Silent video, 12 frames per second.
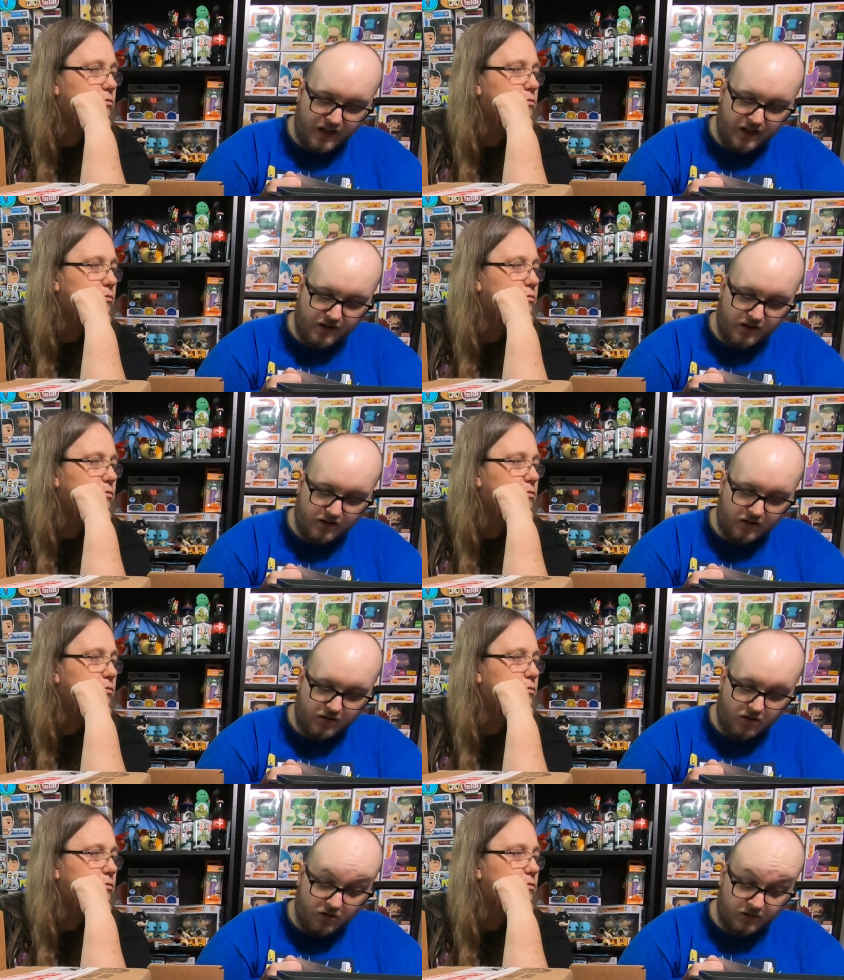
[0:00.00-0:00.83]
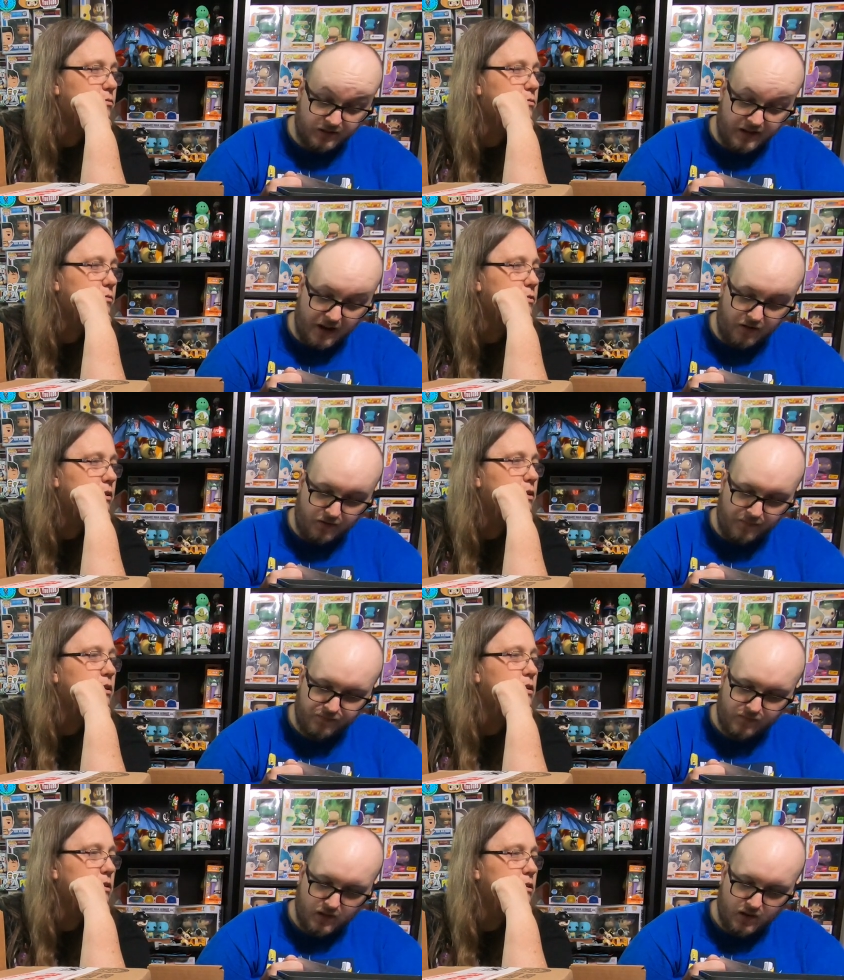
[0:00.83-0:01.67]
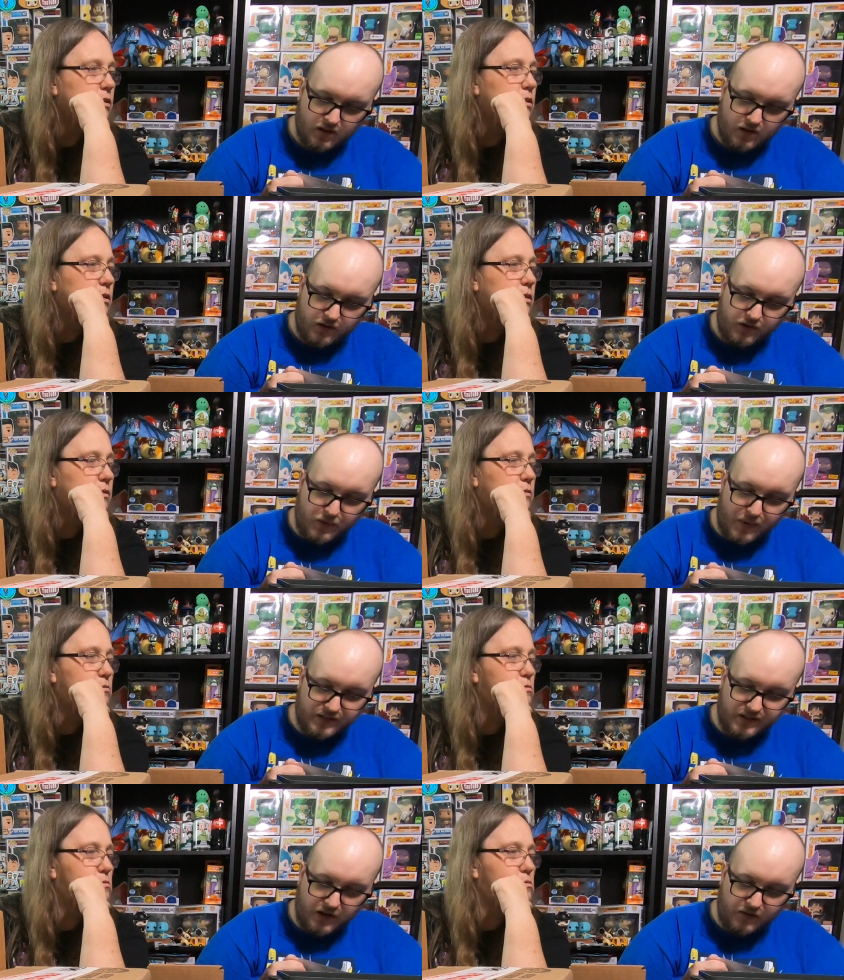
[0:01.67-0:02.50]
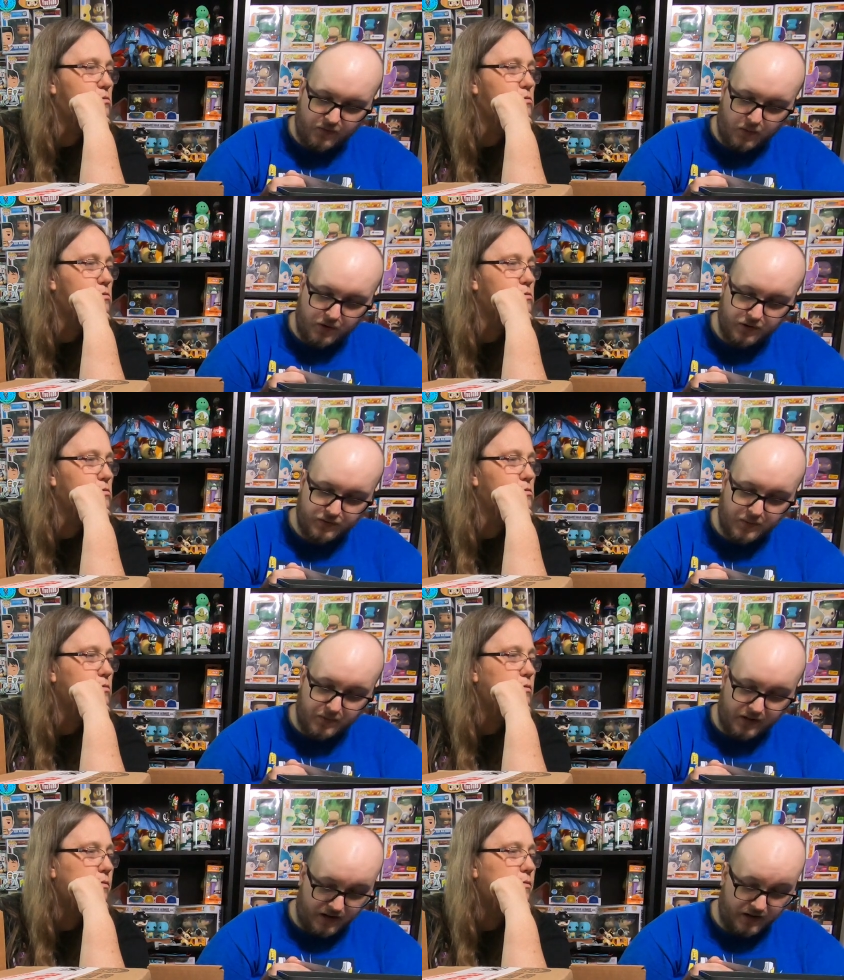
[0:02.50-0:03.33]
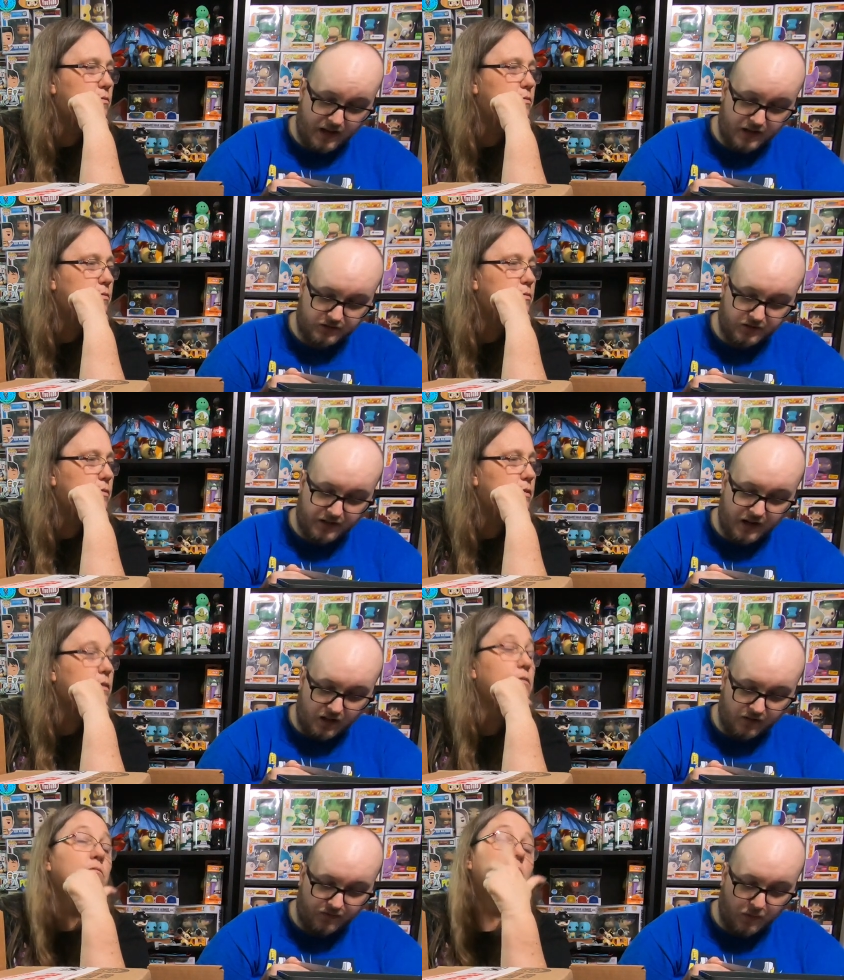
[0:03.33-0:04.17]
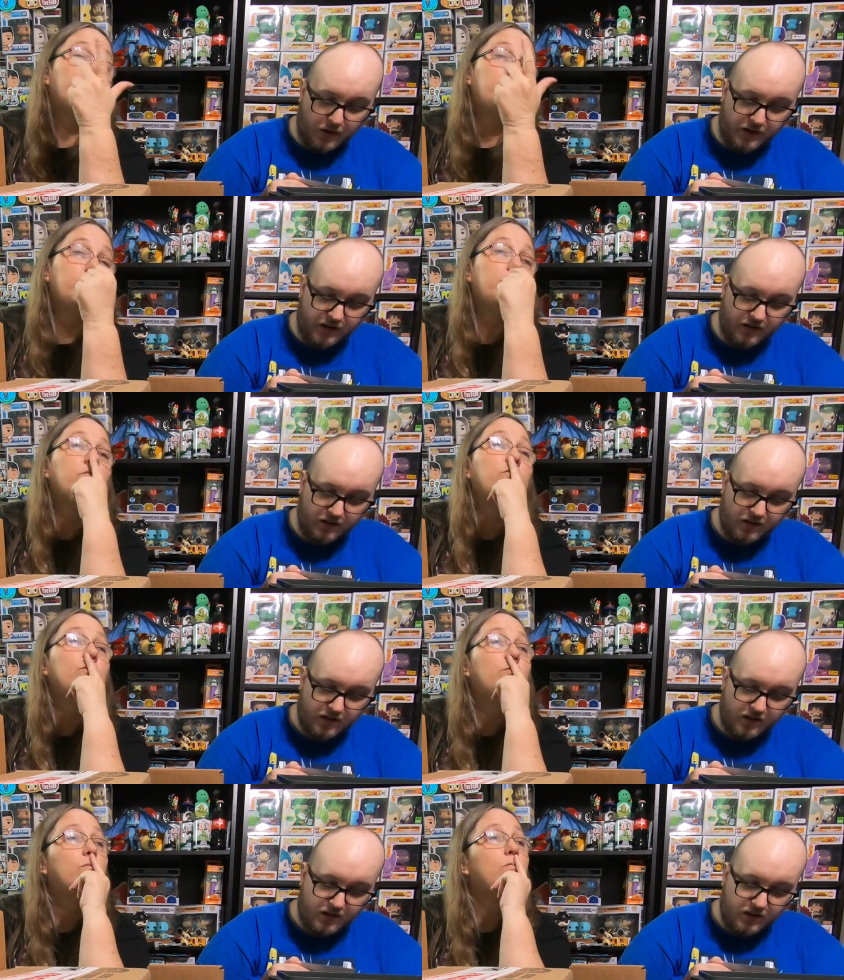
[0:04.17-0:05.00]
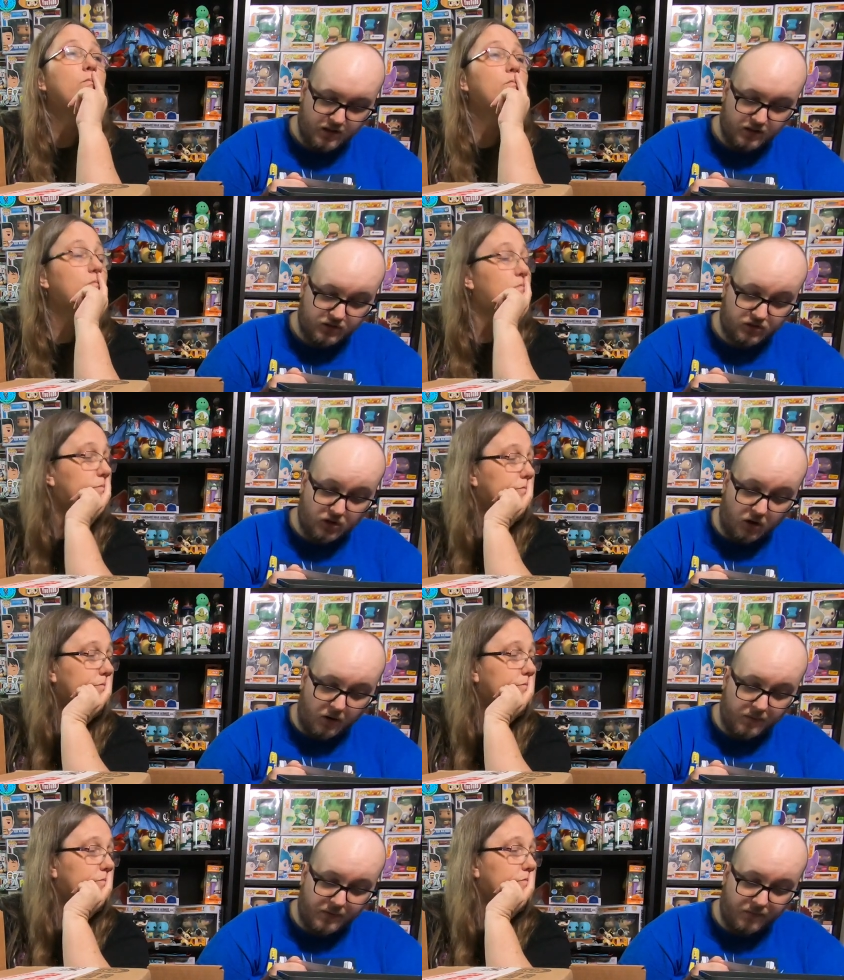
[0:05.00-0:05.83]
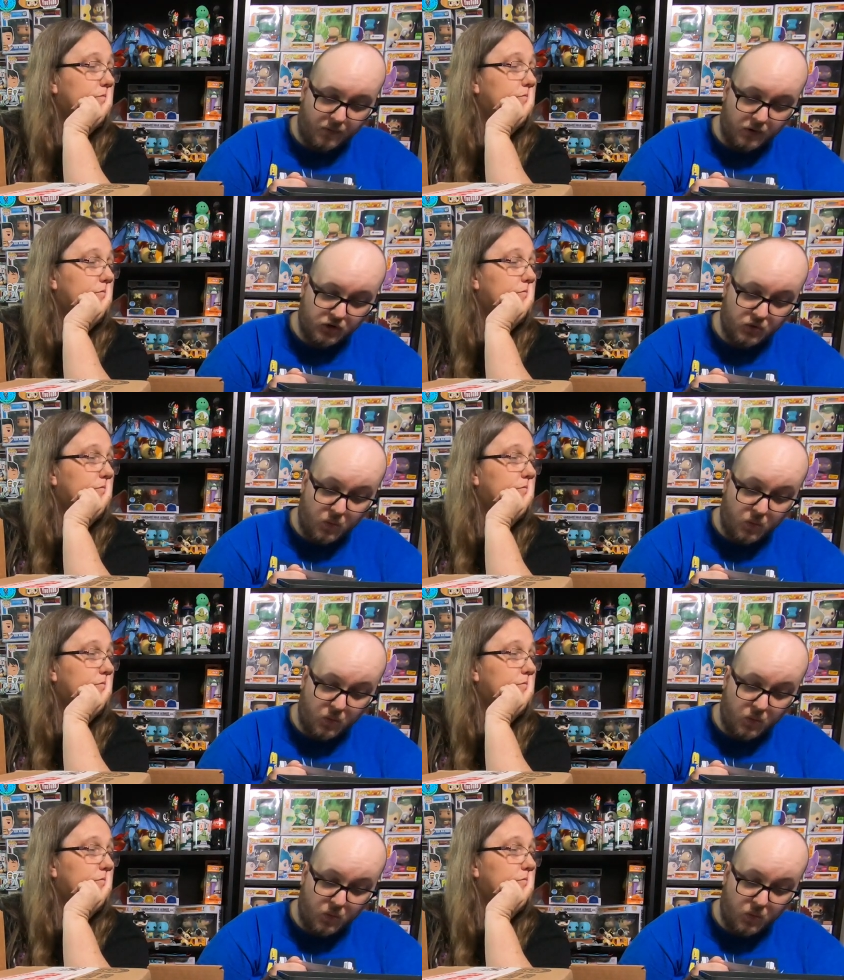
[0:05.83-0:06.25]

Speaker 1: Van Arsdale, U.S. Air Force from Lancaster, California. Served for